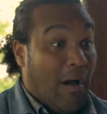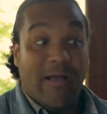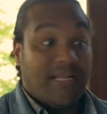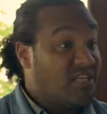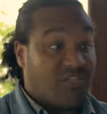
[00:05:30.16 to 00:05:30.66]
Oh,
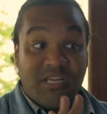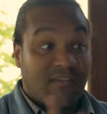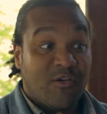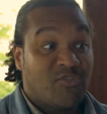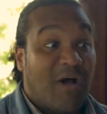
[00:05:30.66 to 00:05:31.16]
at least don't give
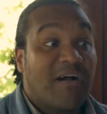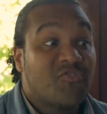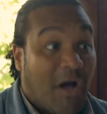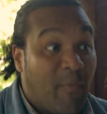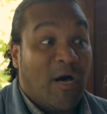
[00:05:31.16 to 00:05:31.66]
those drugs
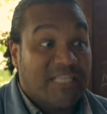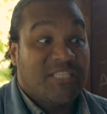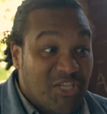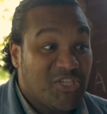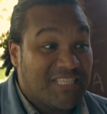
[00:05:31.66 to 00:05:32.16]
to our
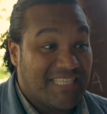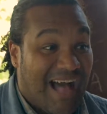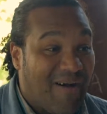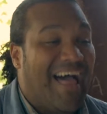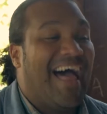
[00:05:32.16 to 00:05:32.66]
politicians now.